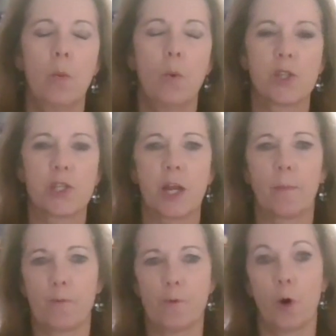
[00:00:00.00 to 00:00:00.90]
once their
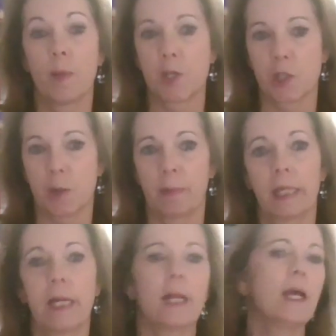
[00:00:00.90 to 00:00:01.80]
performance is
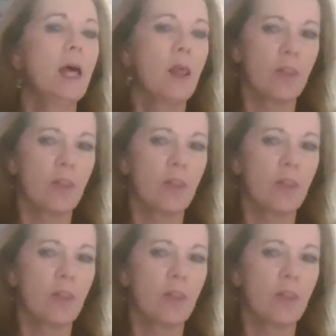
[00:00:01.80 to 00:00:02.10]
completed